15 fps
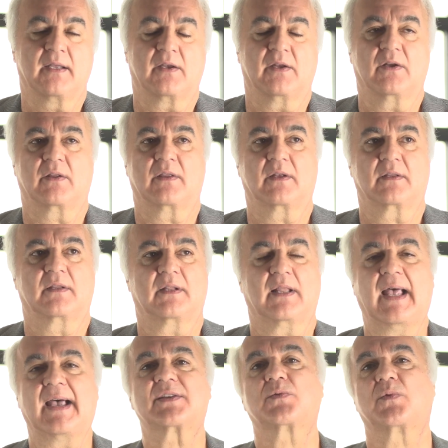You know, the
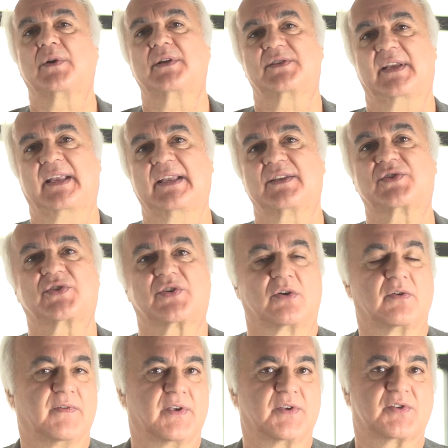last word is, again,
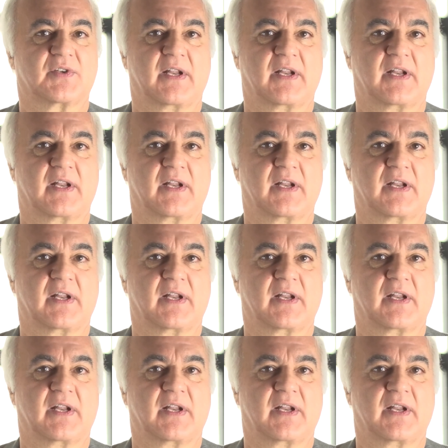service.